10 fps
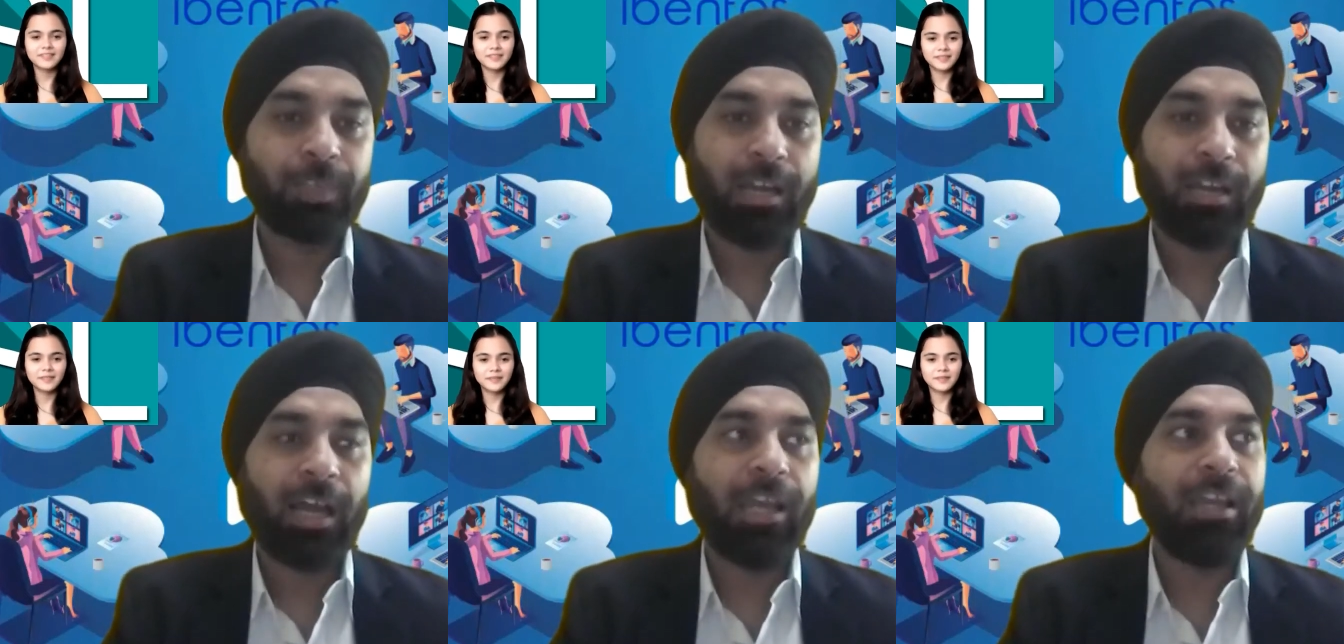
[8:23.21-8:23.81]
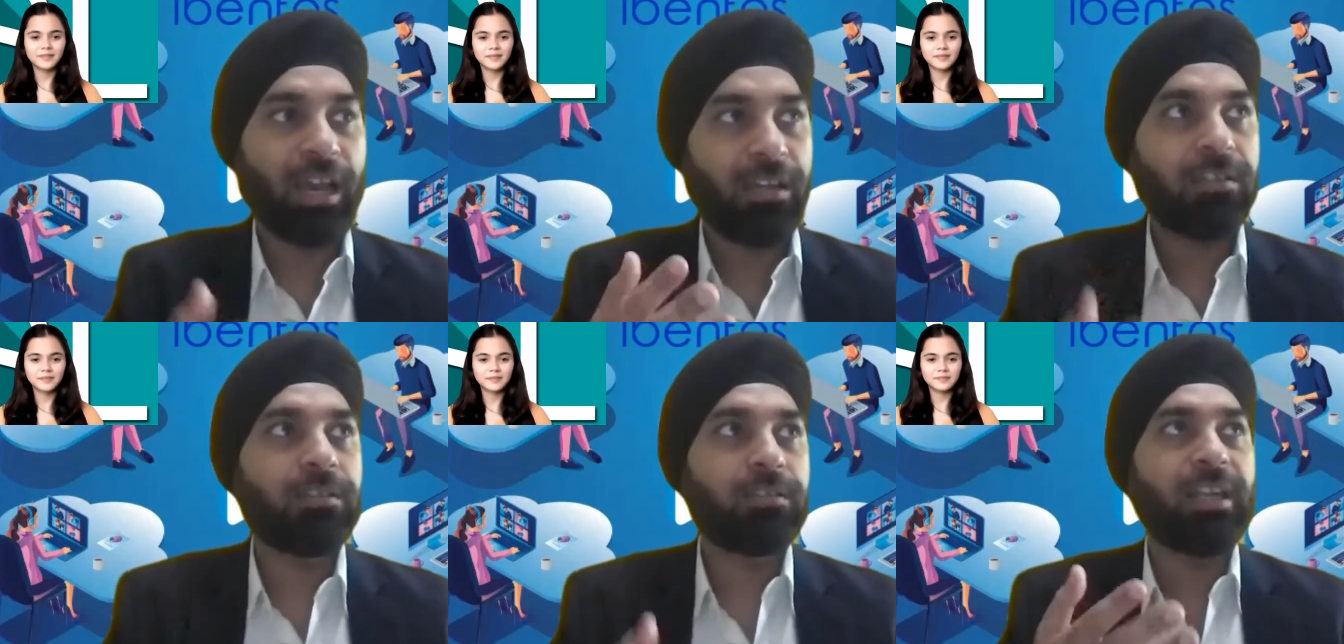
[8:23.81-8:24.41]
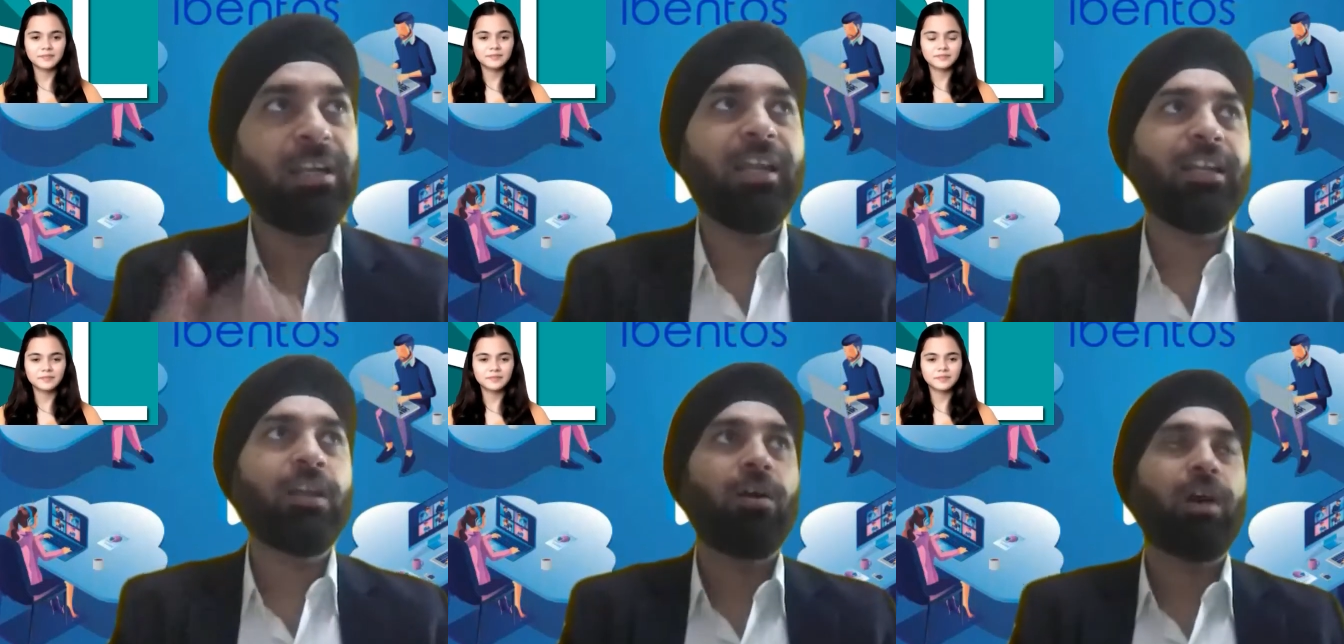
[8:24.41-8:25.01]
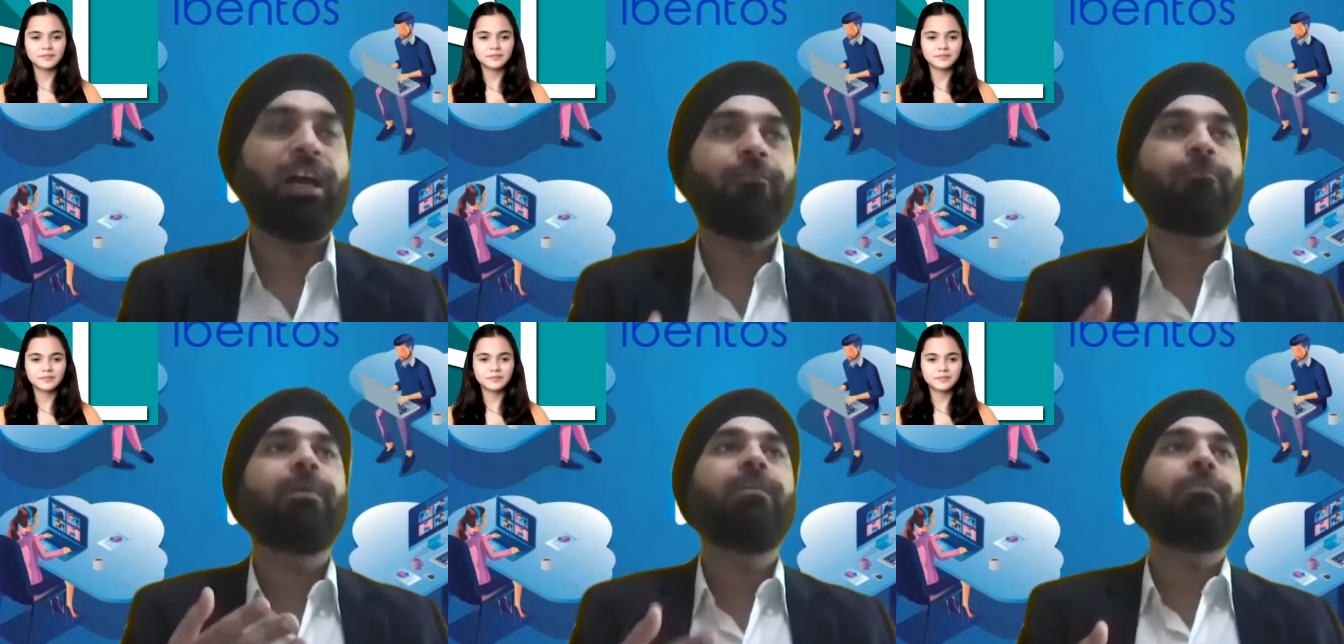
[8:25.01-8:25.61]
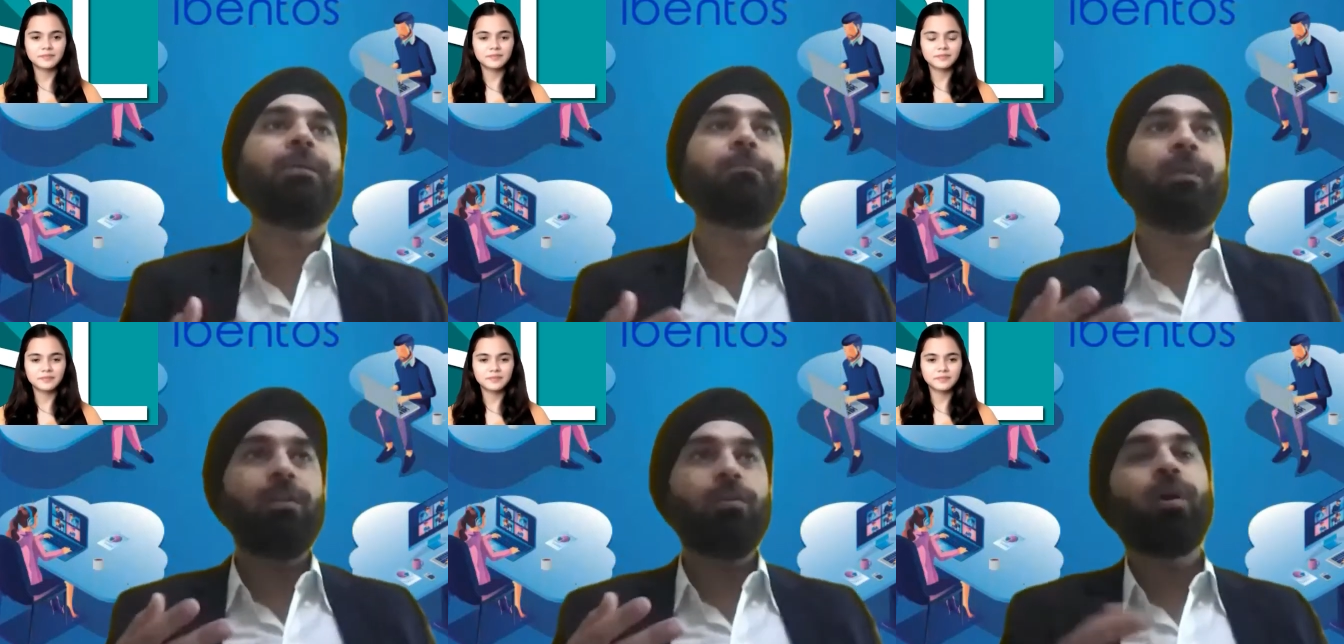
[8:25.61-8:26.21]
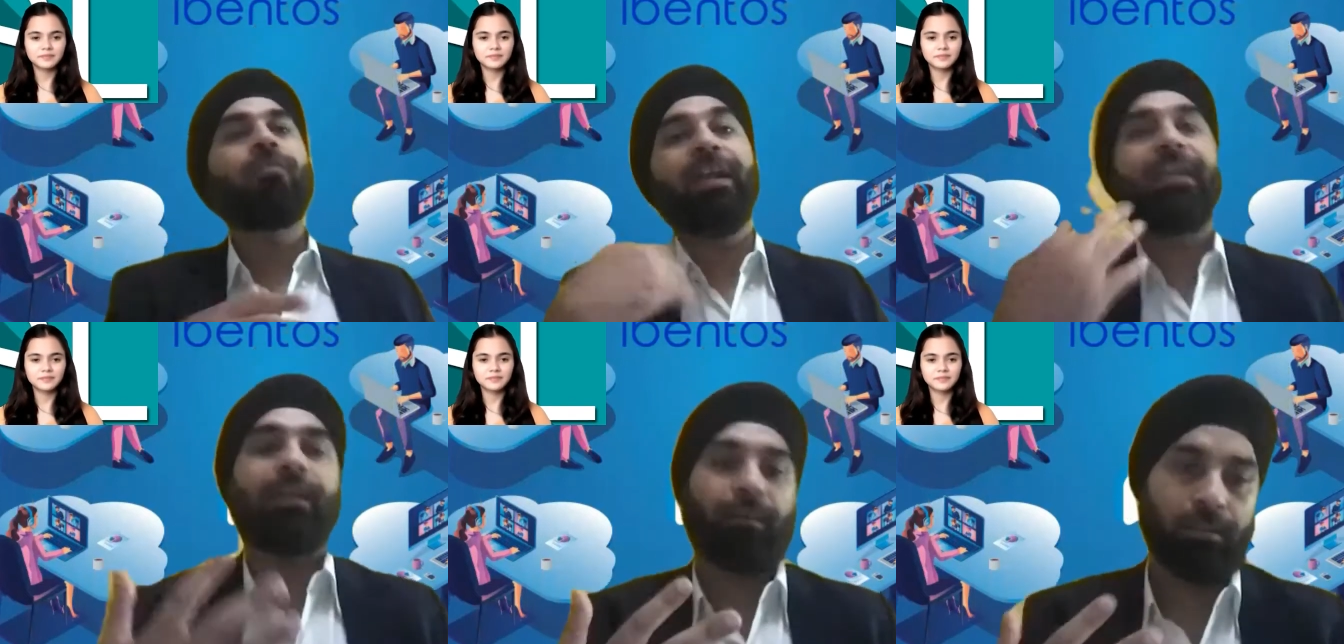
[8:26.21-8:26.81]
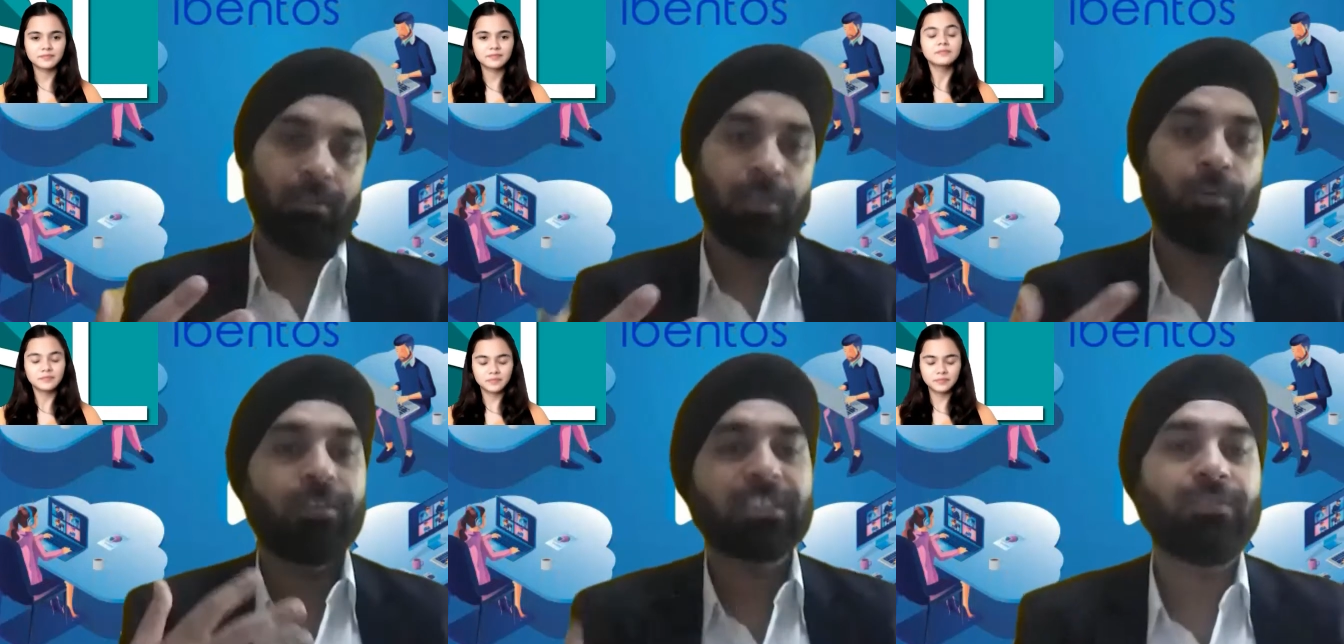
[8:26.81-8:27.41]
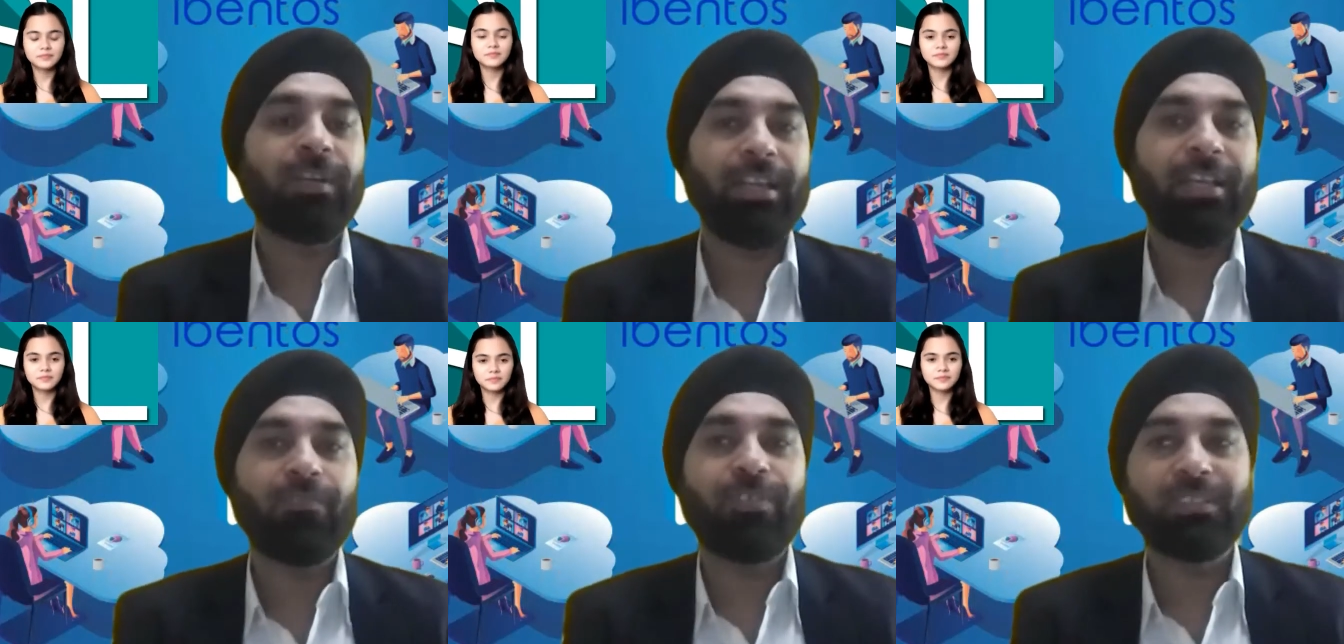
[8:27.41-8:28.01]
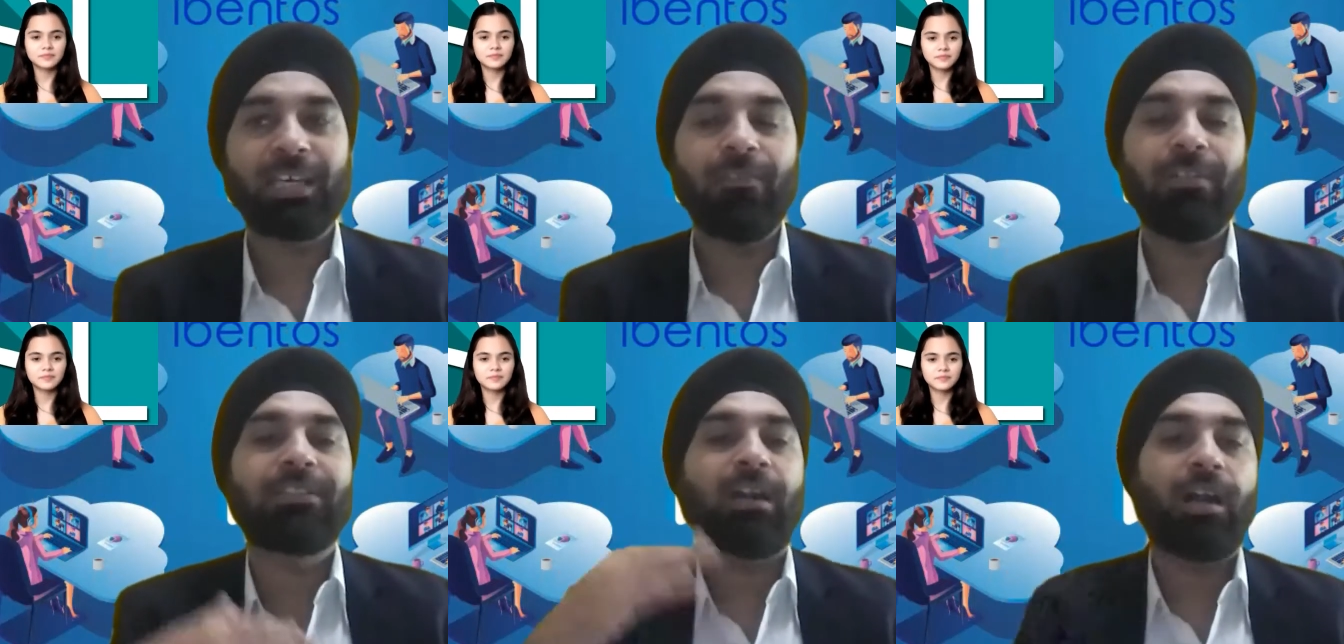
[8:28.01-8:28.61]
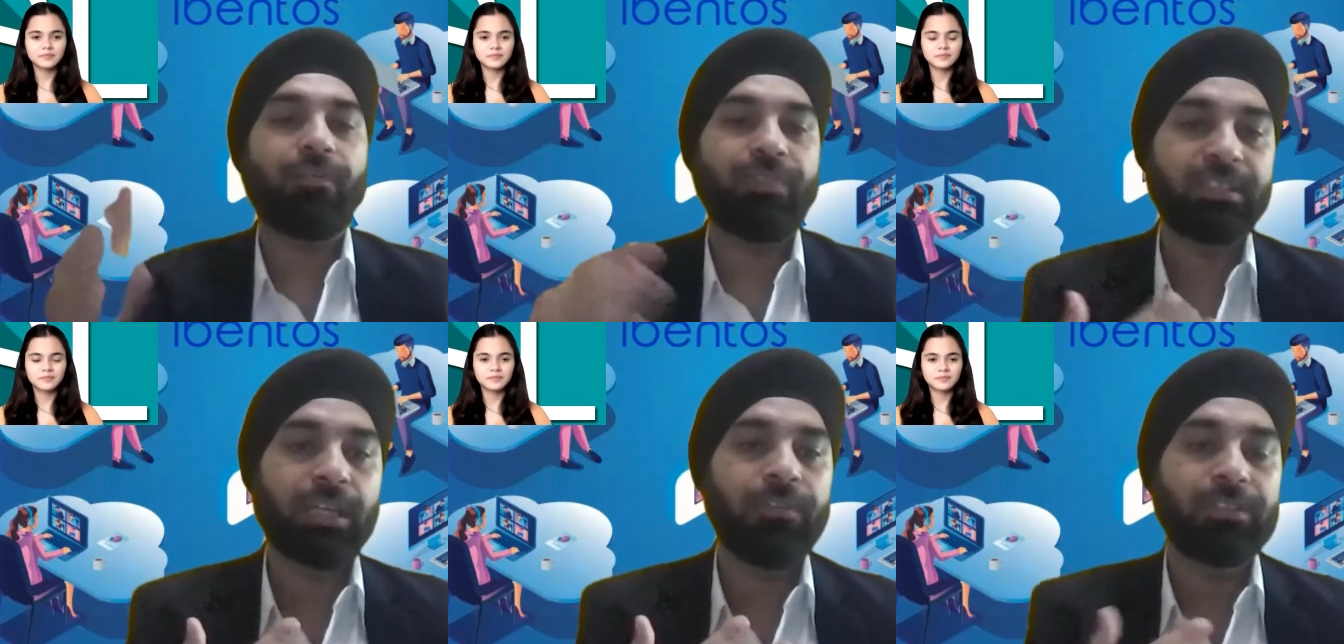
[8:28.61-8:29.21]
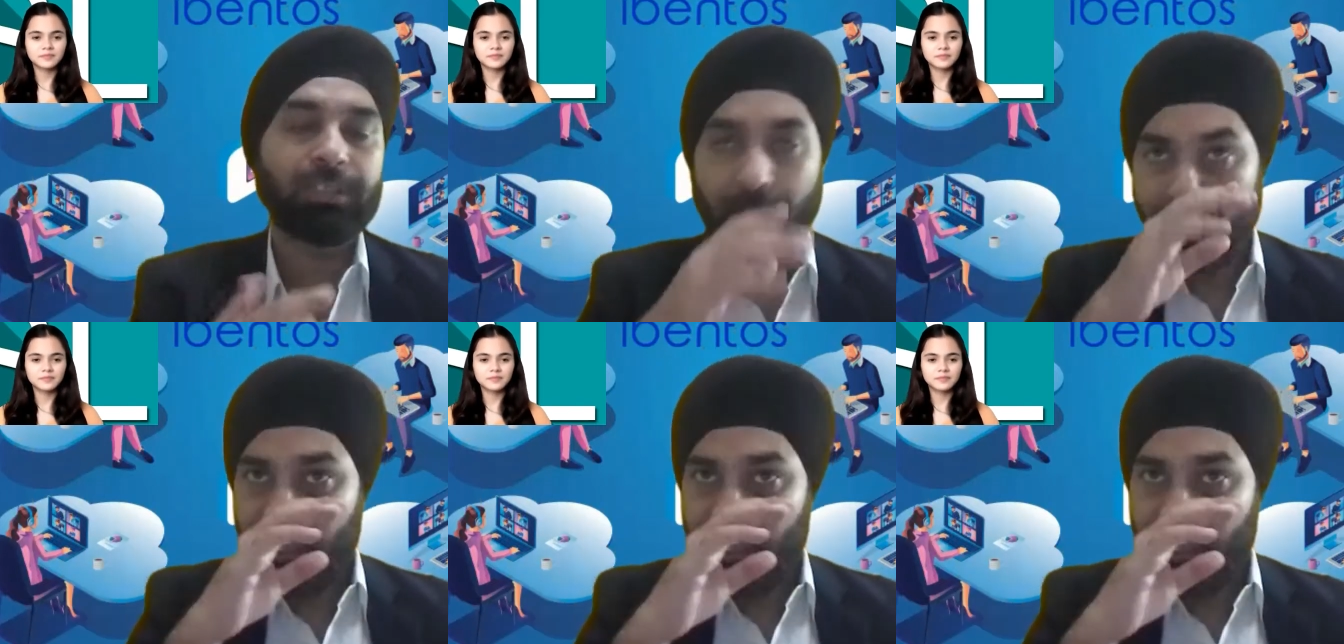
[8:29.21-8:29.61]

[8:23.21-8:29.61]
Speaker 1: and i uh, till date now i have been people who are waiting who are just waiting physical will start physical will start